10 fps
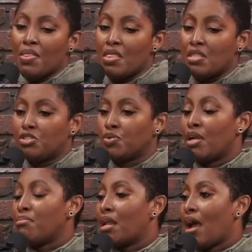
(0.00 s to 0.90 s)
And then the
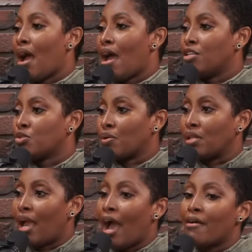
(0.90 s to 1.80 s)
dream that I had
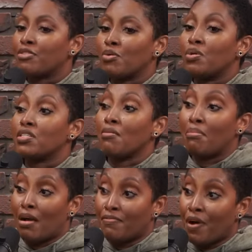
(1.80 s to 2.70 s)
shortly after was of
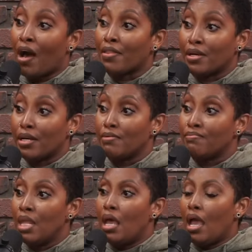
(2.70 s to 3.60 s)
my father.
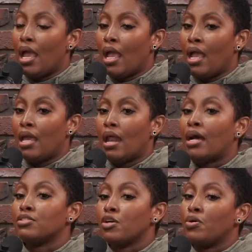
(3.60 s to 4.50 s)
And
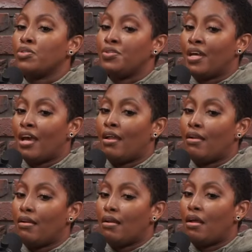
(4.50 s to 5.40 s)
I told you that
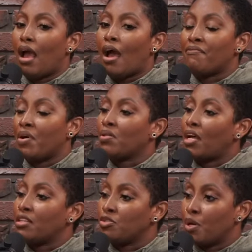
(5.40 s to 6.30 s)
I felt
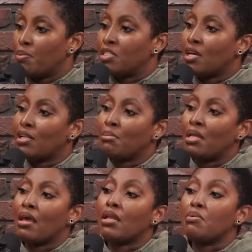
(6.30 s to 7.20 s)
like the dream was telling me
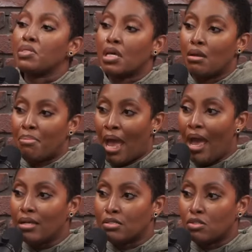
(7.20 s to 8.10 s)
that he was going to
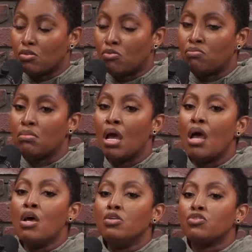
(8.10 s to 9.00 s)
pass soon.
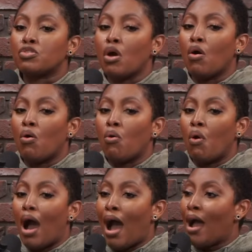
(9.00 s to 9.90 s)
Mm-hmm.
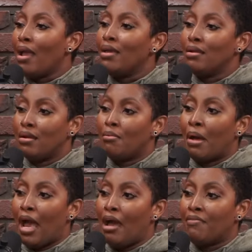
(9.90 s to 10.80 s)
So I ended up
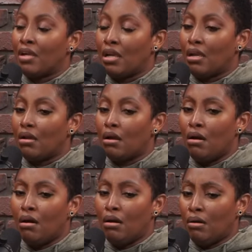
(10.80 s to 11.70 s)
having
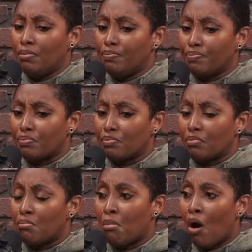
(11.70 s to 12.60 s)
uh,
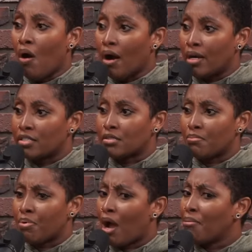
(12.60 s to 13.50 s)
Mars
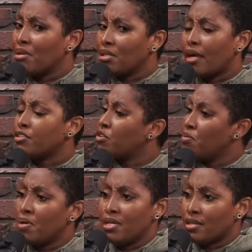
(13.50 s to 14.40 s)
probably like two
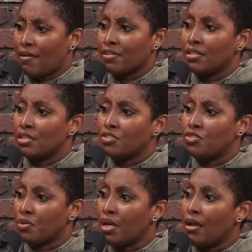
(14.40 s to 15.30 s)
weeks after this
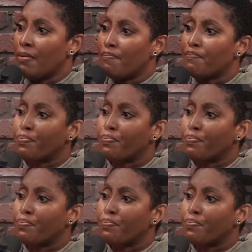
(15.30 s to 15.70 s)
dream.